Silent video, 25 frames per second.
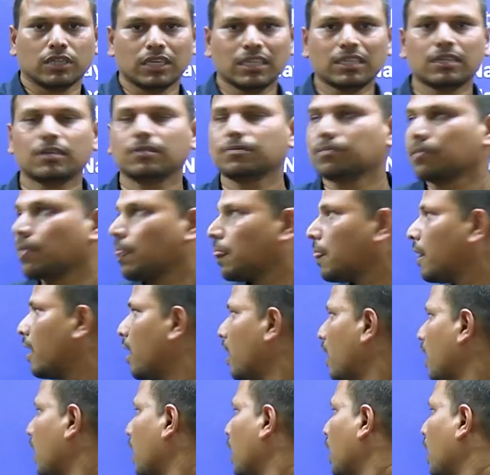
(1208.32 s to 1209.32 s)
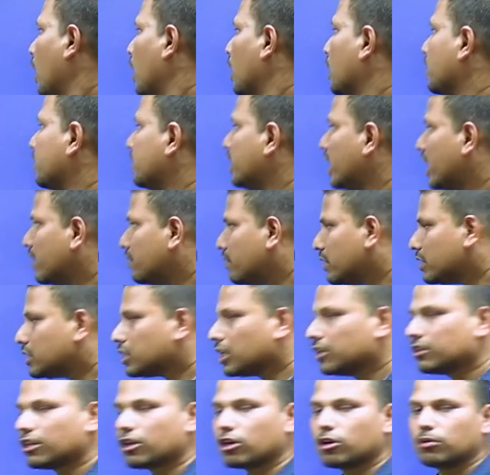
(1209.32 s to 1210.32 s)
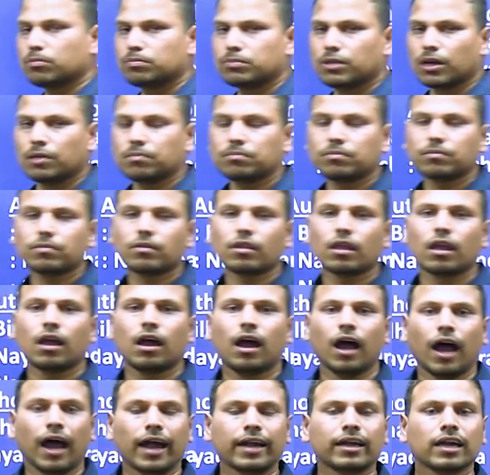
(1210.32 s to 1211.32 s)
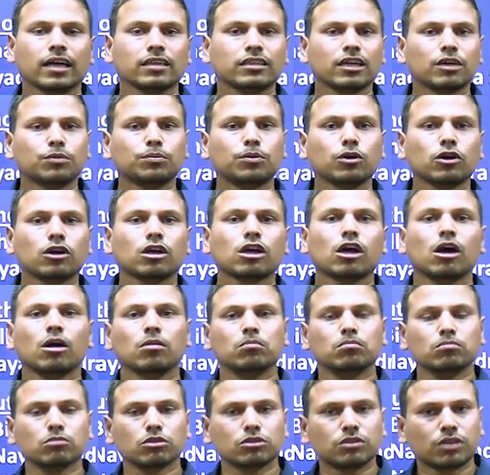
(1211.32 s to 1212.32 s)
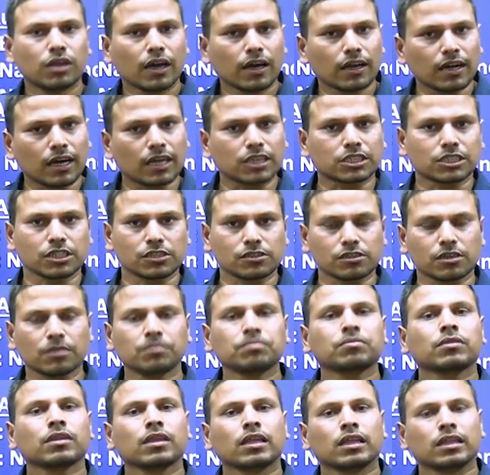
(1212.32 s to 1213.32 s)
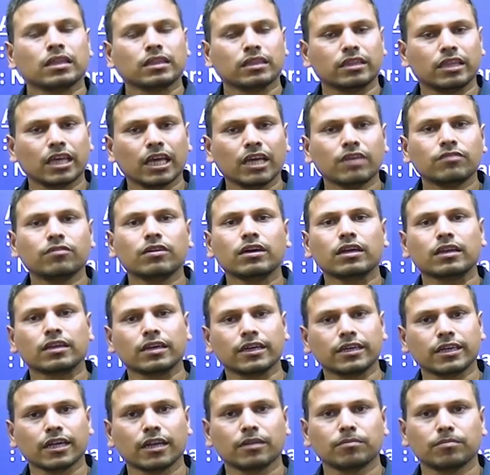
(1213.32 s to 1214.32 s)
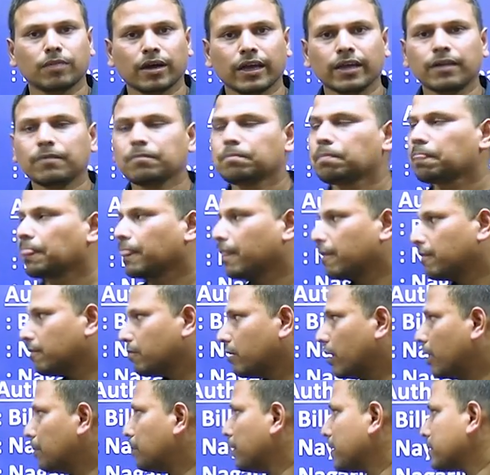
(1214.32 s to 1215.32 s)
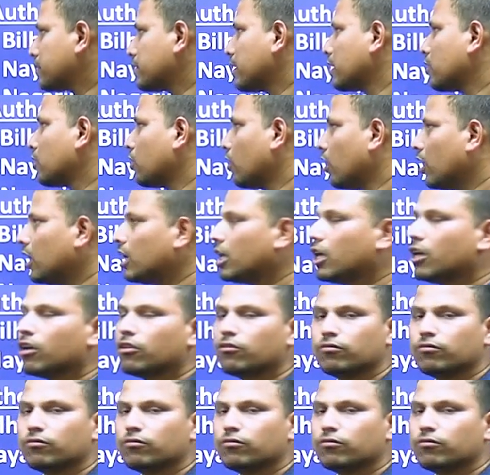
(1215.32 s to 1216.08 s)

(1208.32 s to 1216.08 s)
that Devichandraguptam and other book Mudra Rakshasam, they were written by a person called